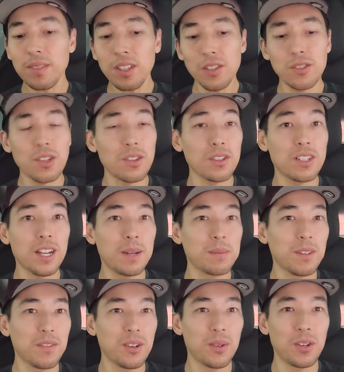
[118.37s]
There's other times
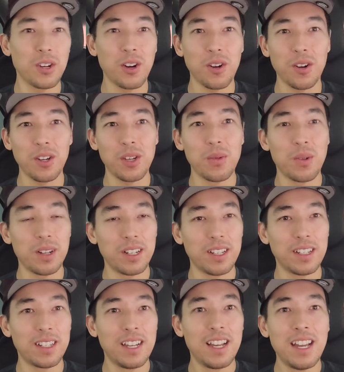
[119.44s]
if you're in a hurry, you want
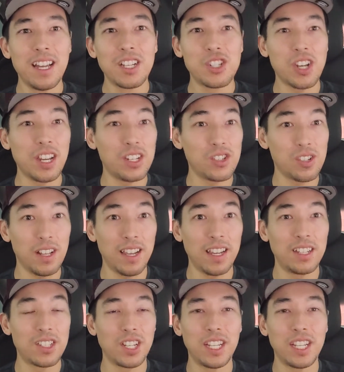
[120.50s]
to change lanes.